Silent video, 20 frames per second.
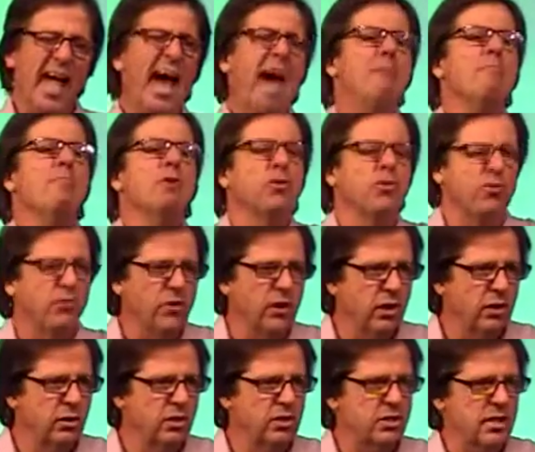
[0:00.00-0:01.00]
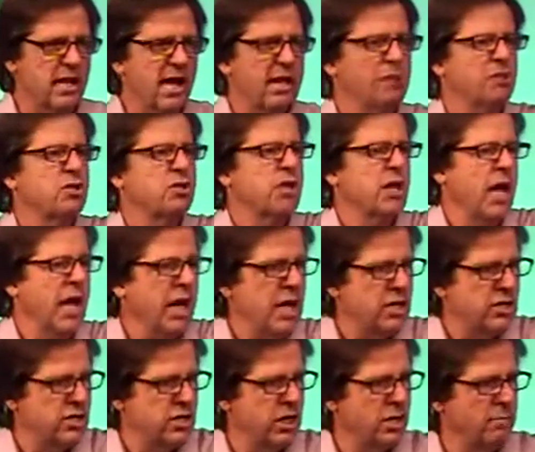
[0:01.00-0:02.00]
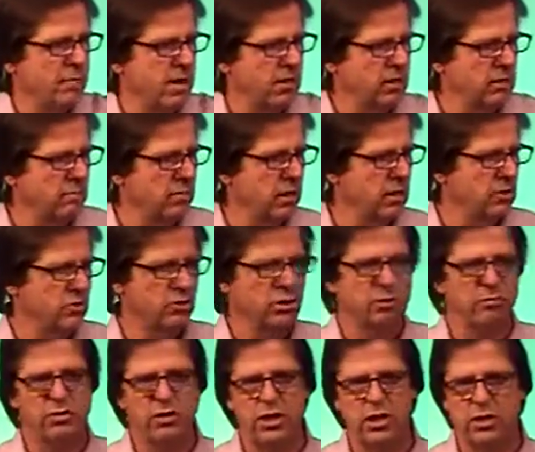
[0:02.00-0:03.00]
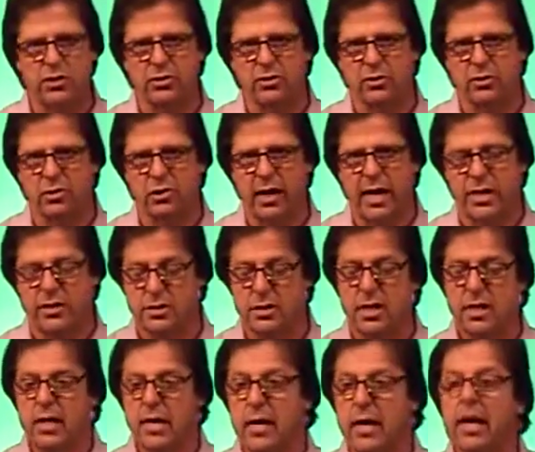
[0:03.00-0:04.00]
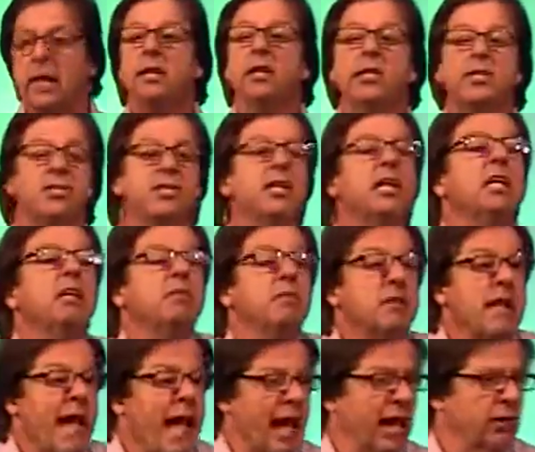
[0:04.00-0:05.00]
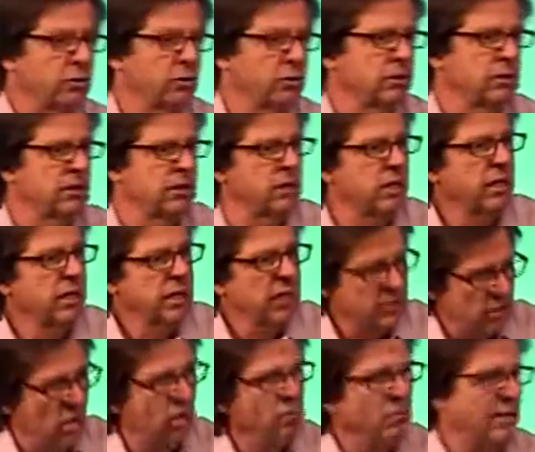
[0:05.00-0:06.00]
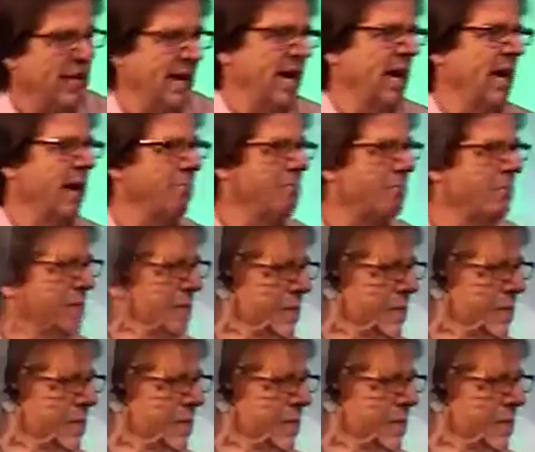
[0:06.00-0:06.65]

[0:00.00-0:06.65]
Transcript: atmosphere that's kind of changing about the ministry of Jesus Christ. In the city of Nazareth, his own town,